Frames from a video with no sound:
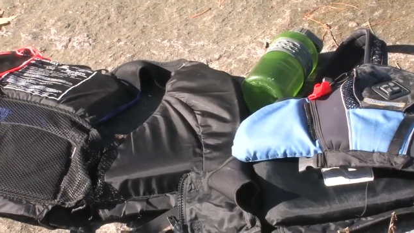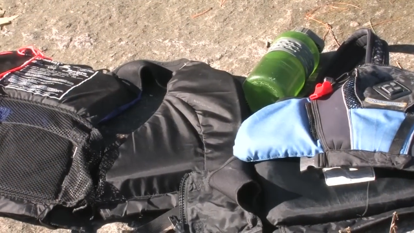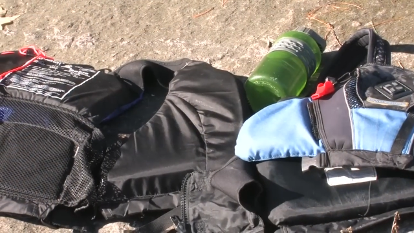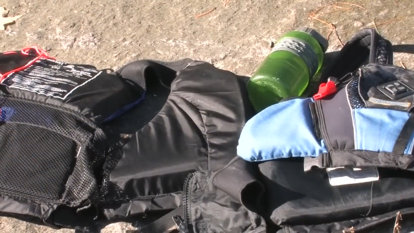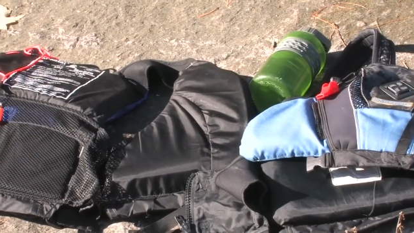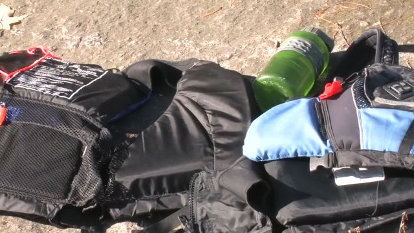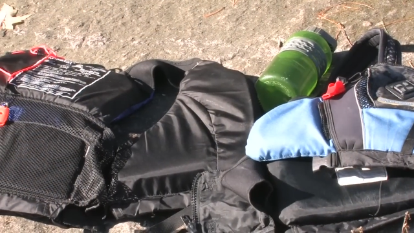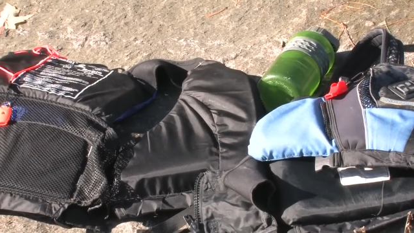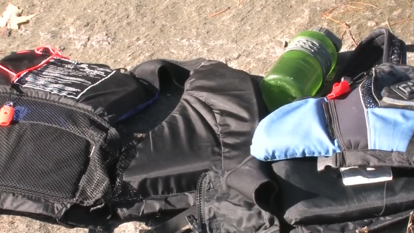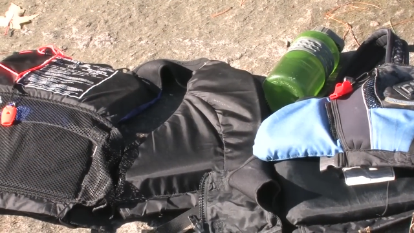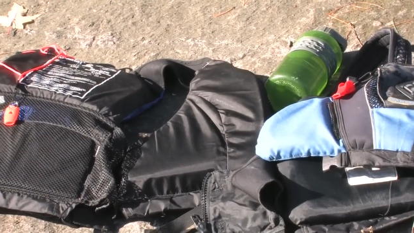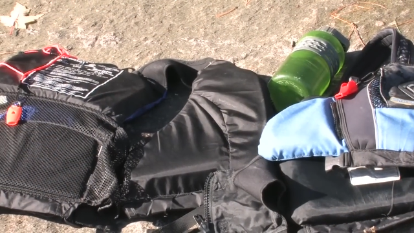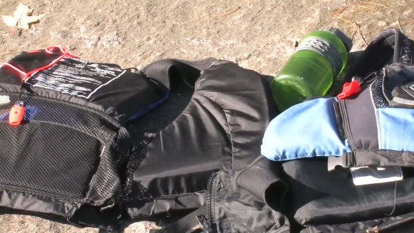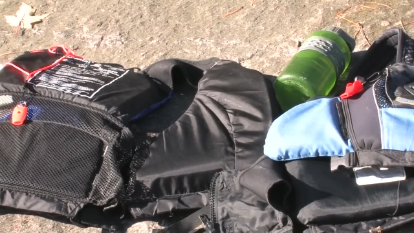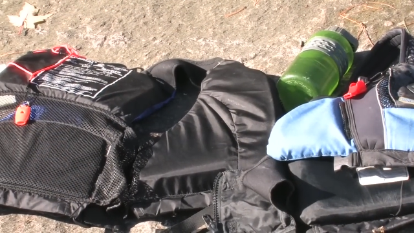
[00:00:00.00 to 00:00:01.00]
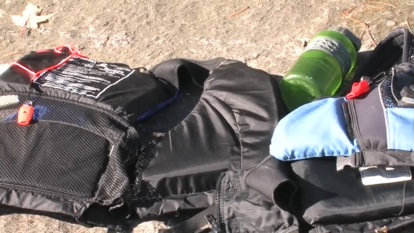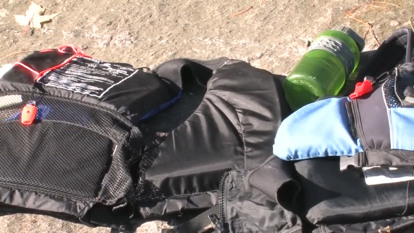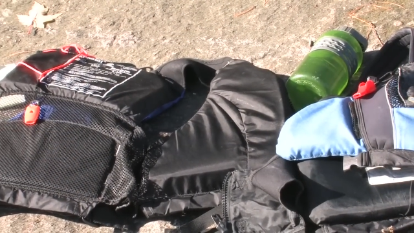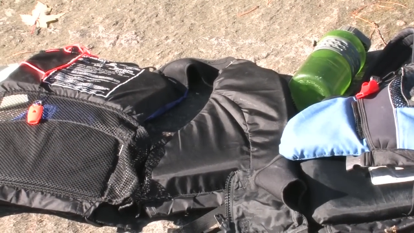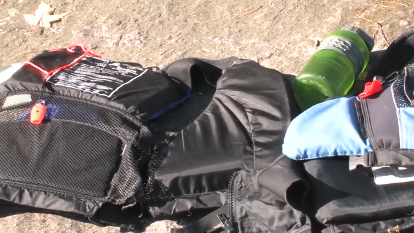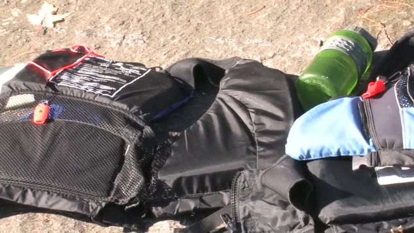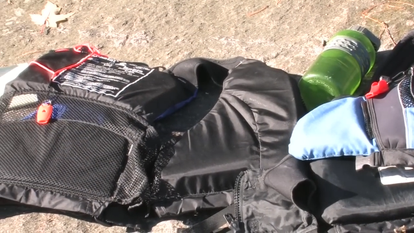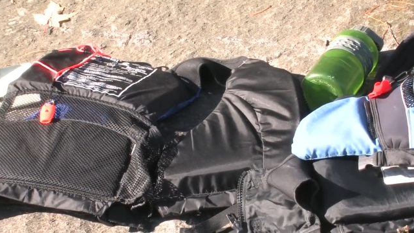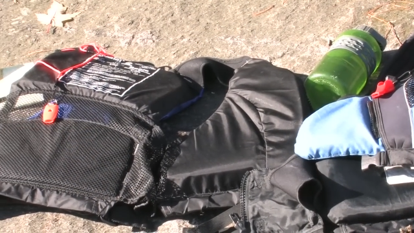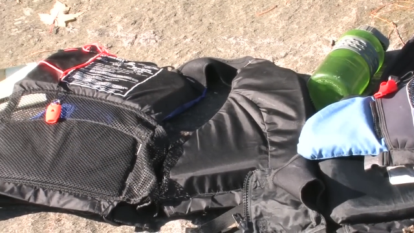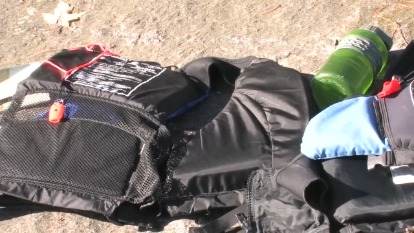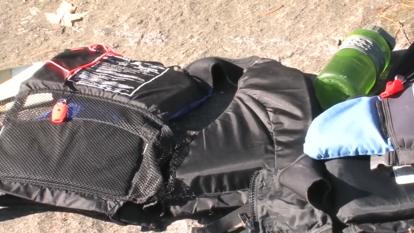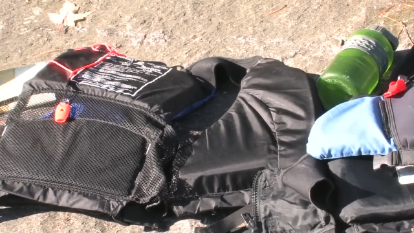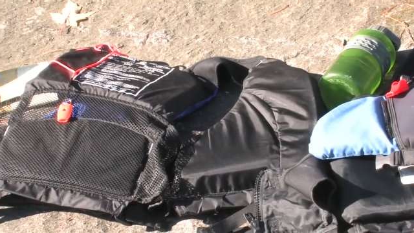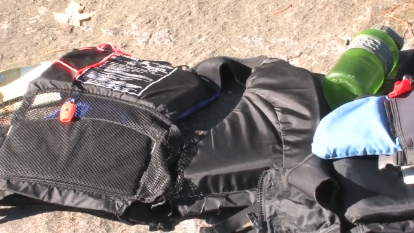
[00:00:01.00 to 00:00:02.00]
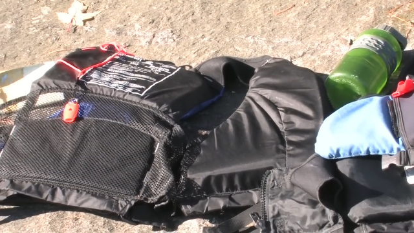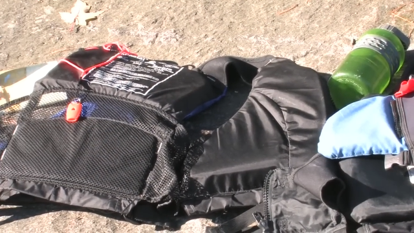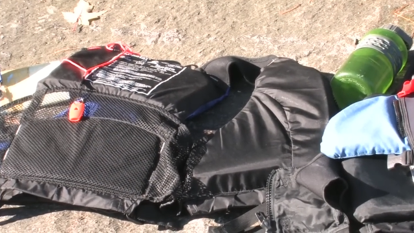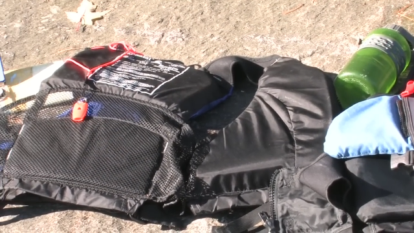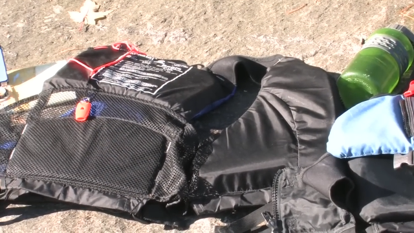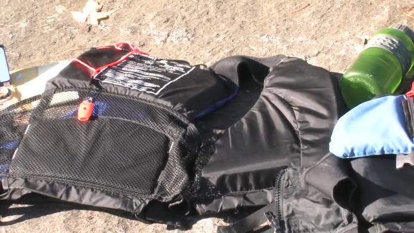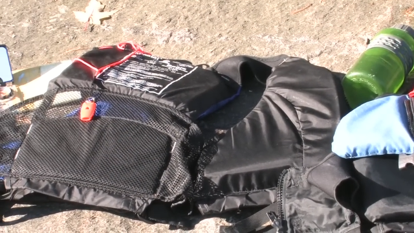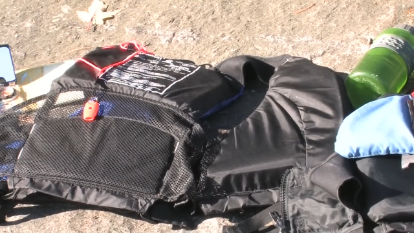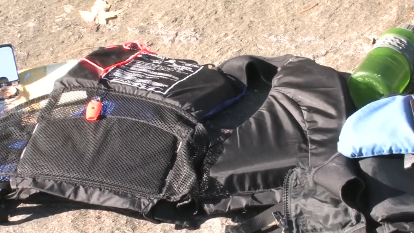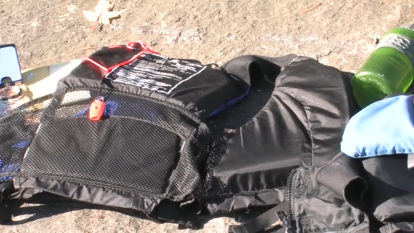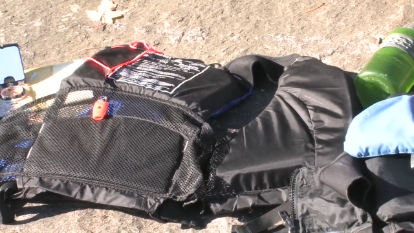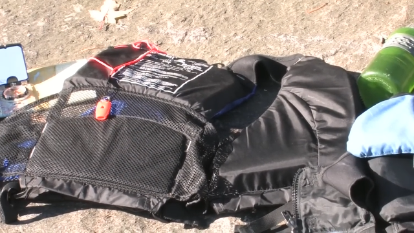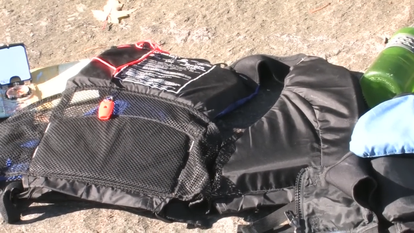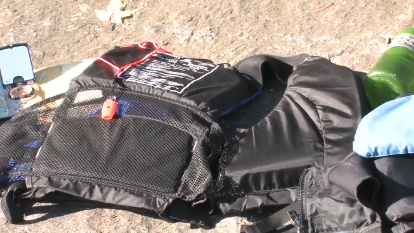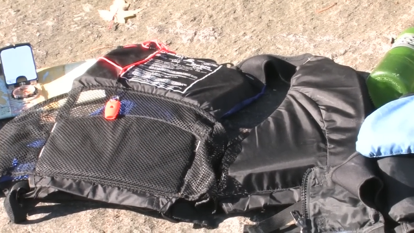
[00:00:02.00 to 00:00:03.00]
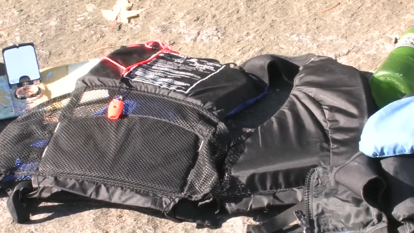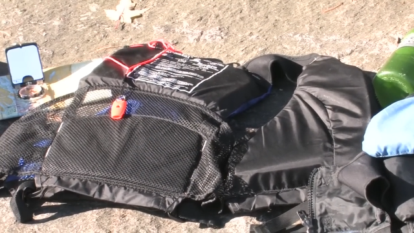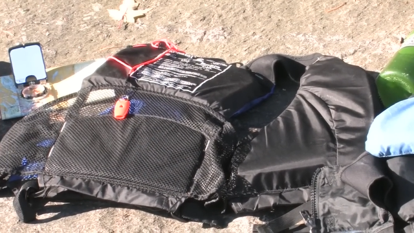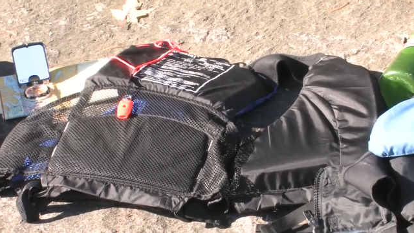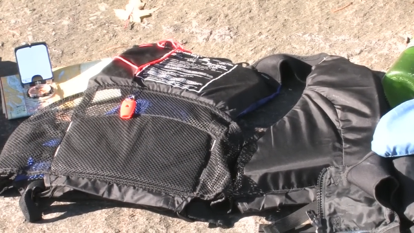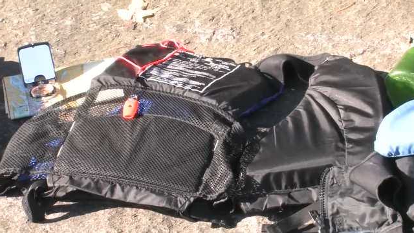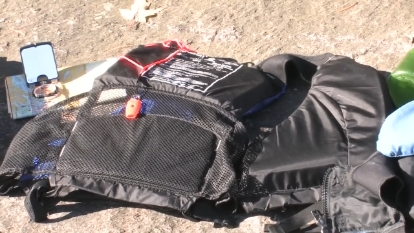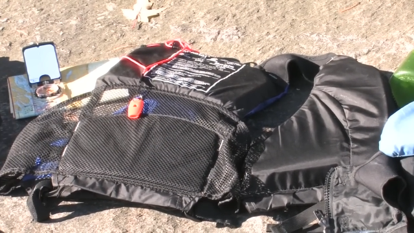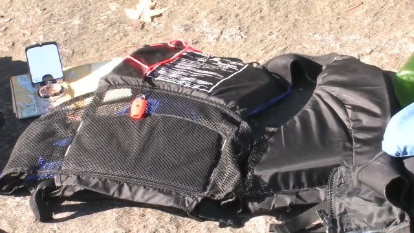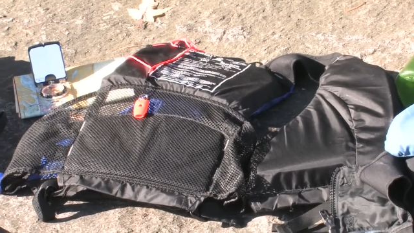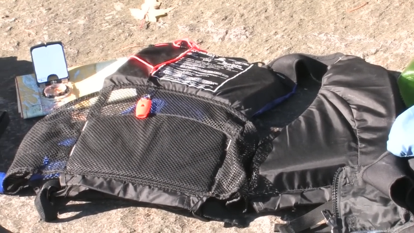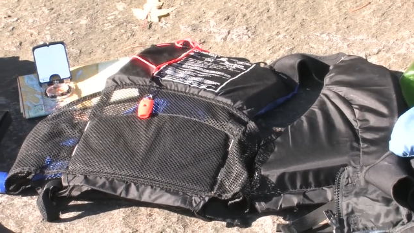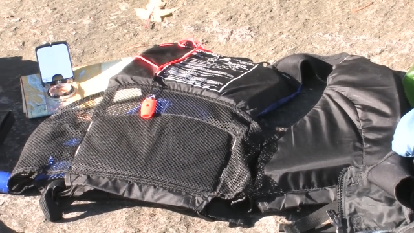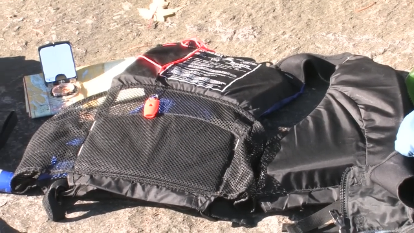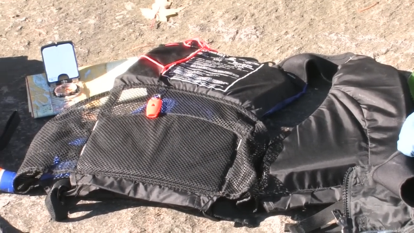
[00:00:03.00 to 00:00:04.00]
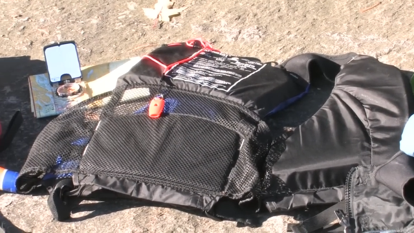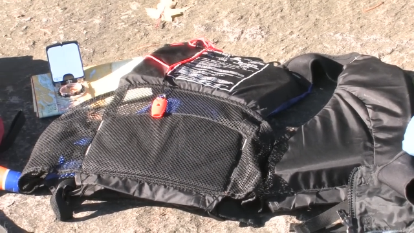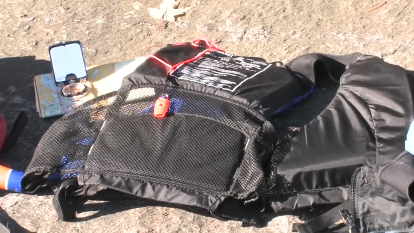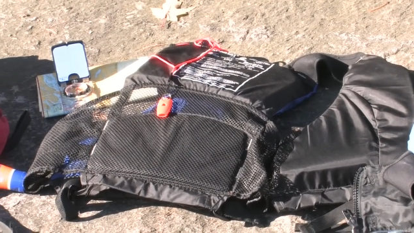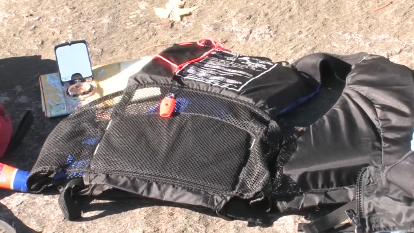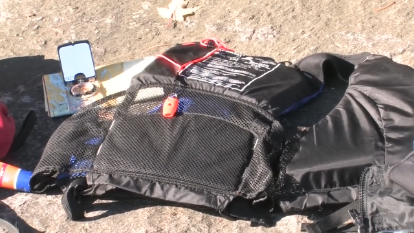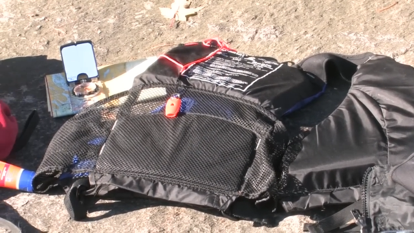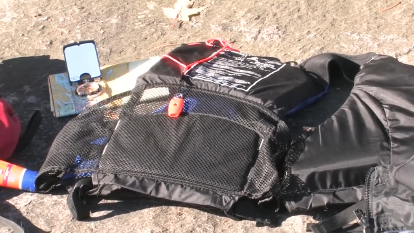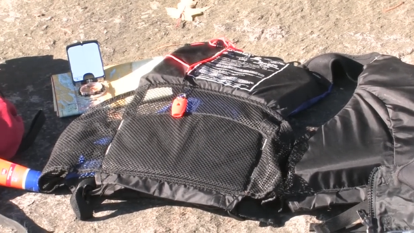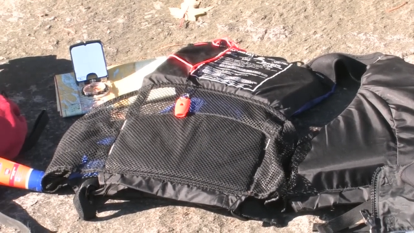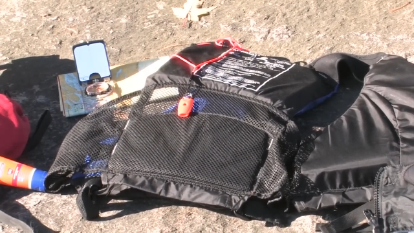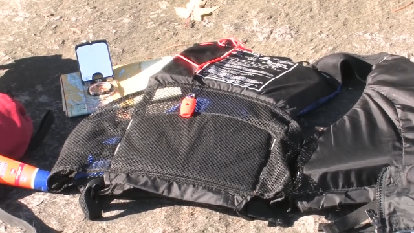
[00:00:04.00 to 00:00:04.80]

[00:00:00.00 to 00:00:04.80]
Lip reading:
Nobody's mouth can be seen.